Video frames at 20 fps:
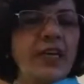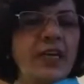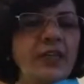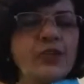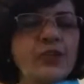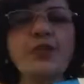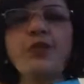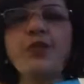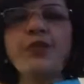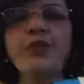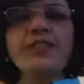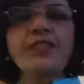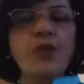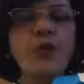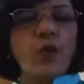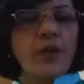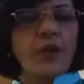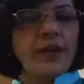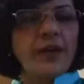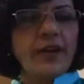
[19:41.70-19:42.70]
So through his
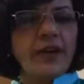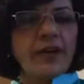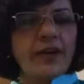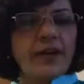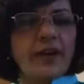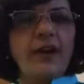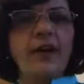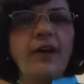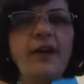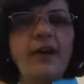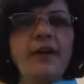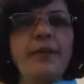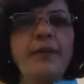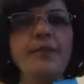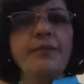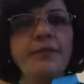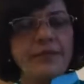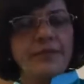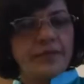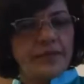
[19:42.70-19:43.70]
own, the
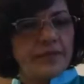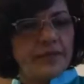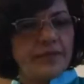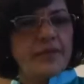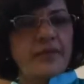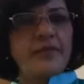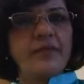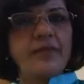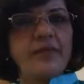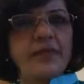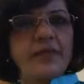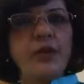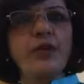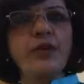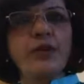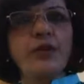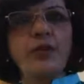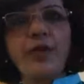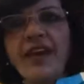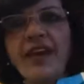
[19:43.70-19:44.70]

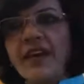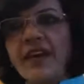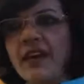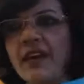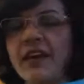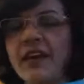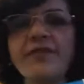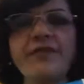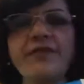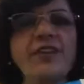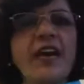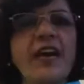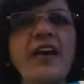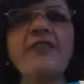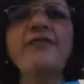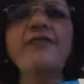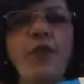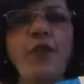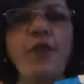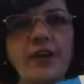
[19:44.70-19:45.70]
way he lived
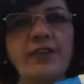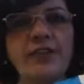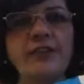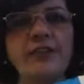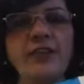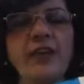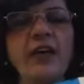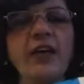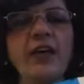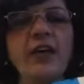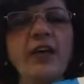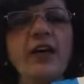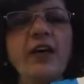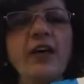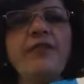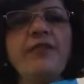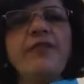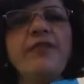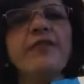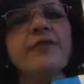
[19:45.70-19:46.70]
and fought
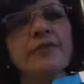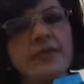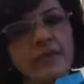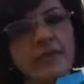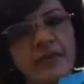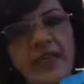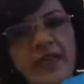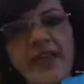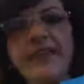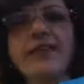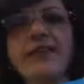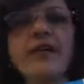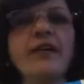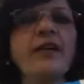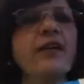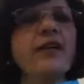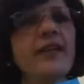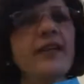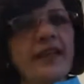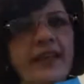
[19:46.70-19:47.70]
the
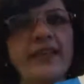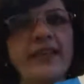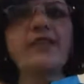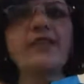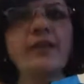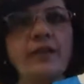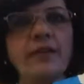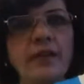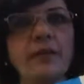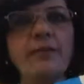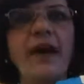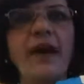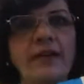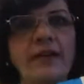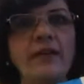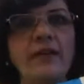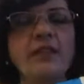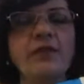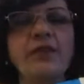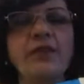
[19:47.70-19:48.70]
internal and external
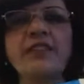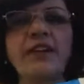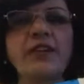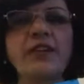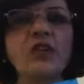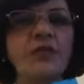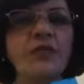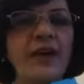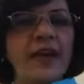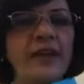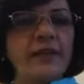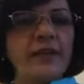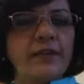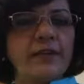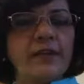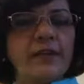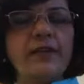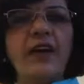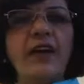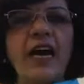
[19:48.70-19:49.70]
battles with such
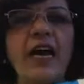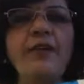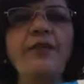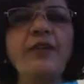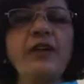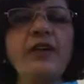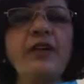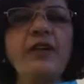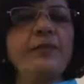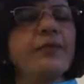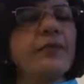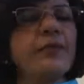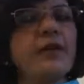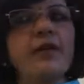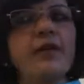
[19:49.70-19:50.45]
valor, I will